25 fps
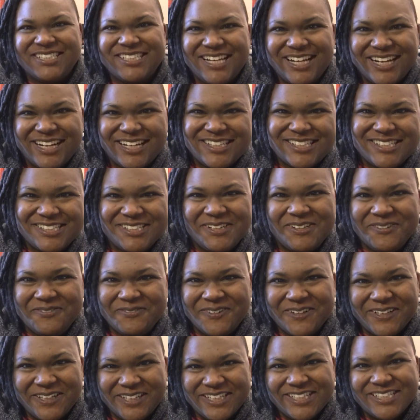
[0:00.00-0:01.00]
text on
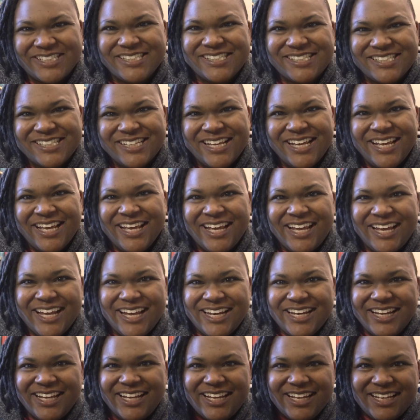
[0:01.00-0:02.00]
my list,
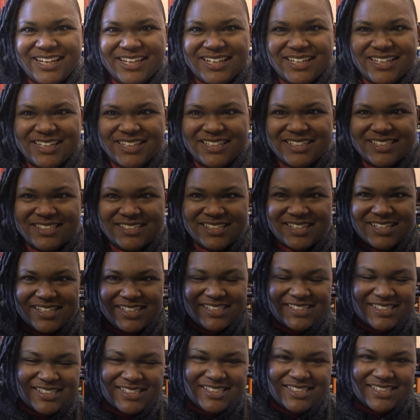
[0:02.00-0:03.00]
and it is
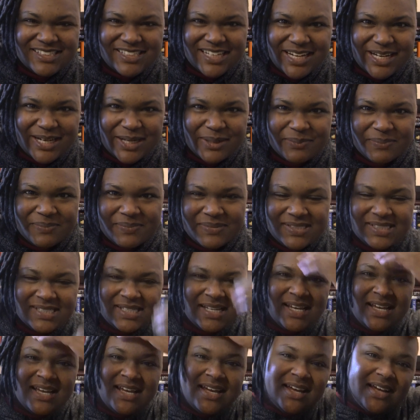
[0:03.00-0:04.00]
Stamped
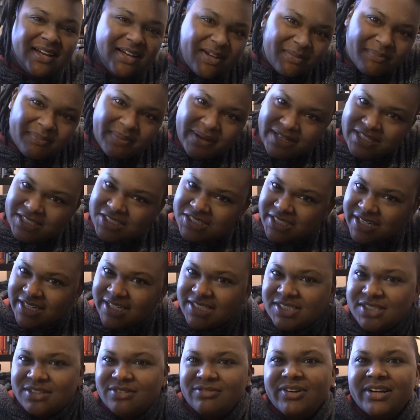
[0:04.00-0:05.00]
by
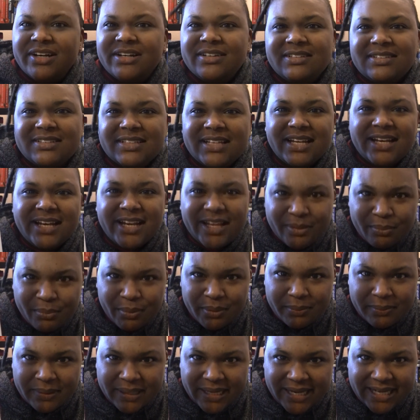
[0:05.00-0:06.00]
Jason Reynolds and
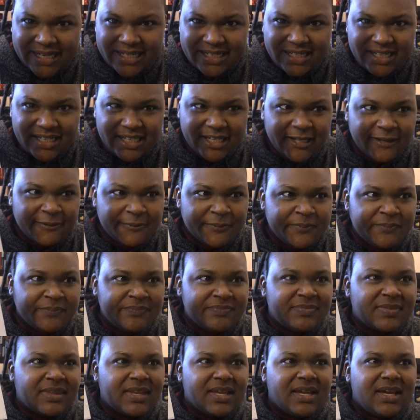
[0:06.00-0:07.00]
Ibram Kendi.
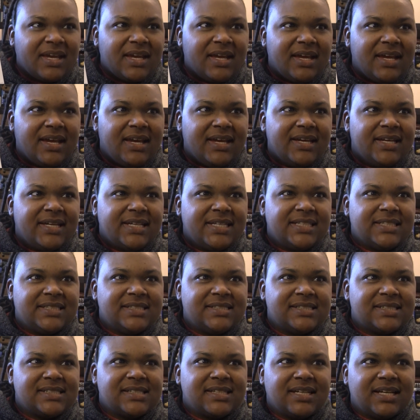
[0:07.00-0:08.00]

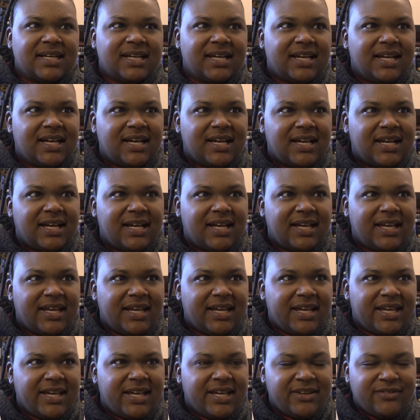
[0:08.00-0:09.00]
And
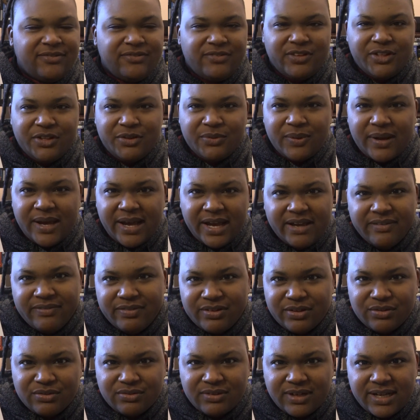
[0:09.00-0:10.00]
if you
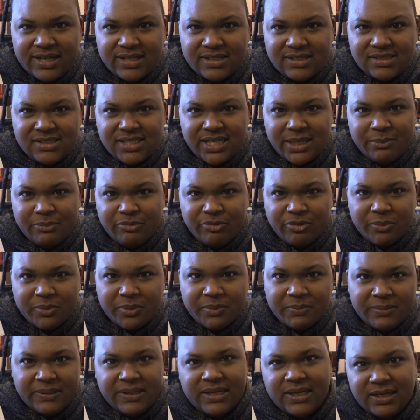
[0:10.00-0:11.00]
haven't read Stamped from the
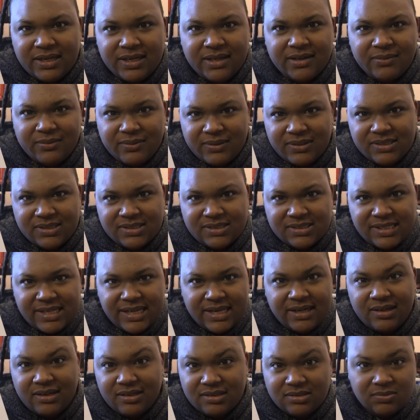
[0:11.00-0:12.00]
beginning, which is
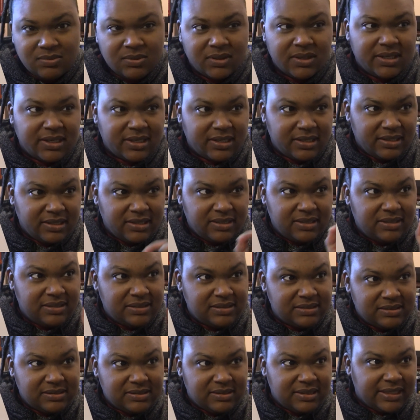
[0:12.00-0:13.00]
Kendi's work, and it
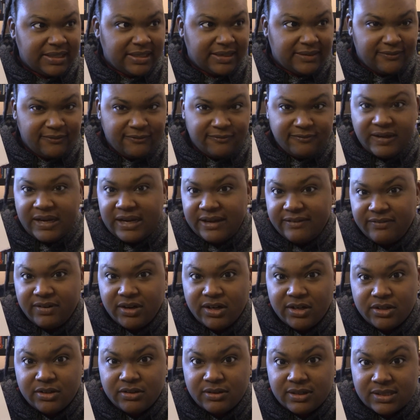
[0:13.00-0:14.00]
is like
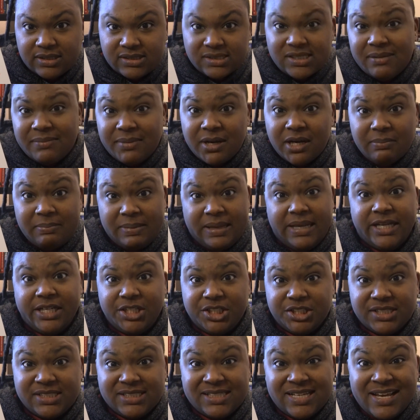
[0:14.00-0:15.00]
500 some odd
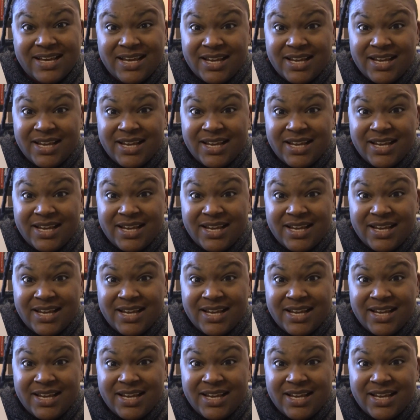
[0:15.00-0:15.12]
pages,